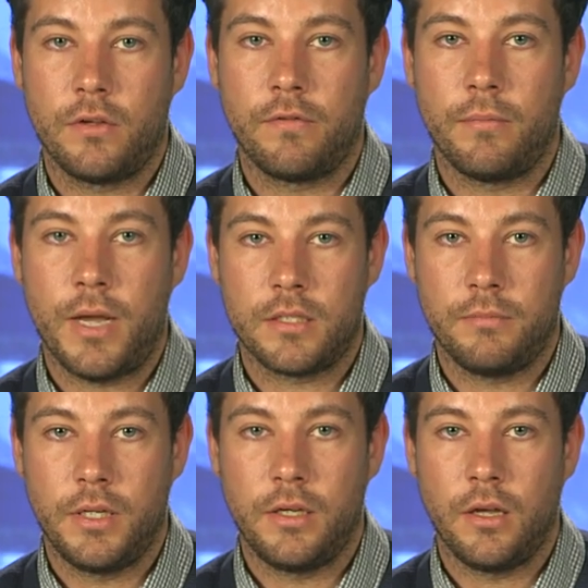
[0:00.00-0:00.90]
of the mass
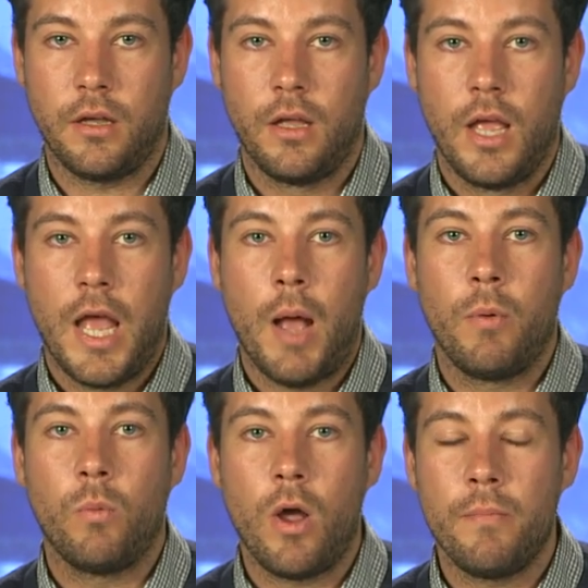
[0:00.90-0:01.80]
media, and
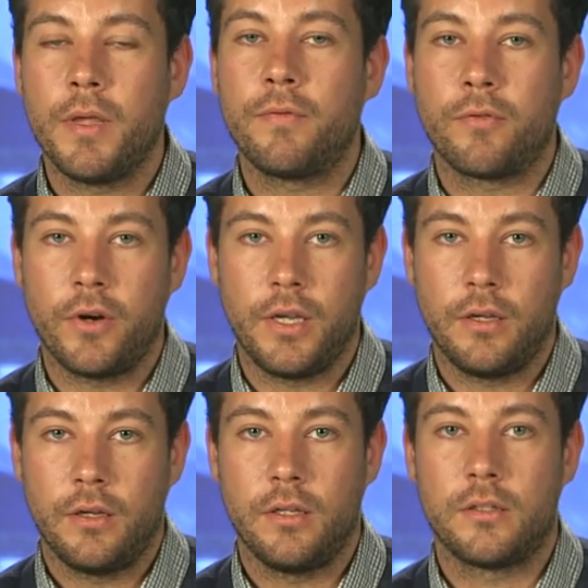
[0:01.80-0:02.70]
we won't be
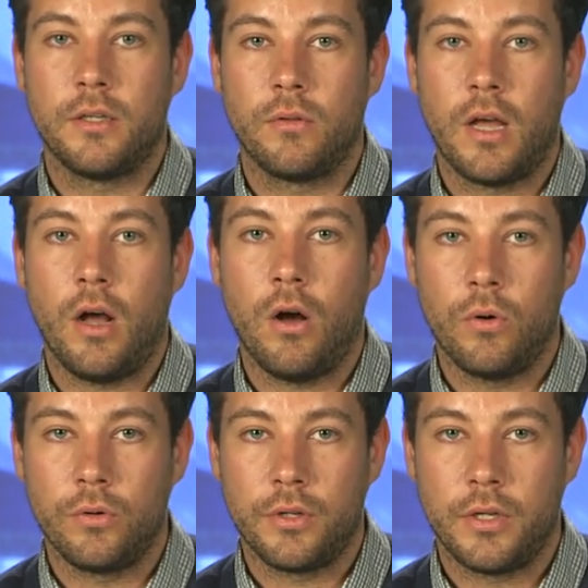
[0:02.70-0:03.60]
free until that
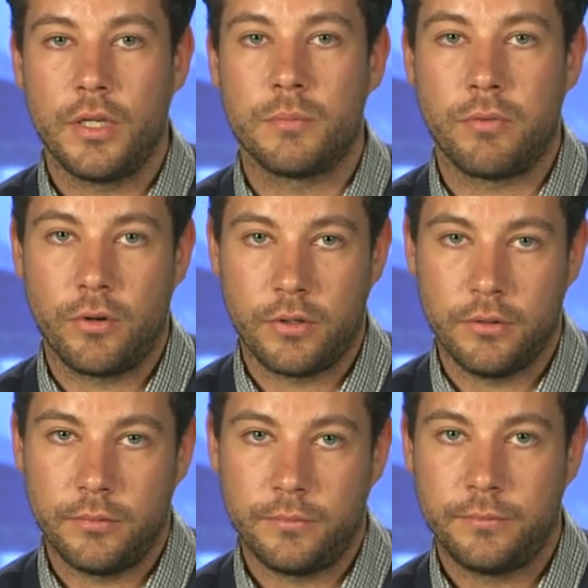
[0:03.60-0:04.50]
hold is broken.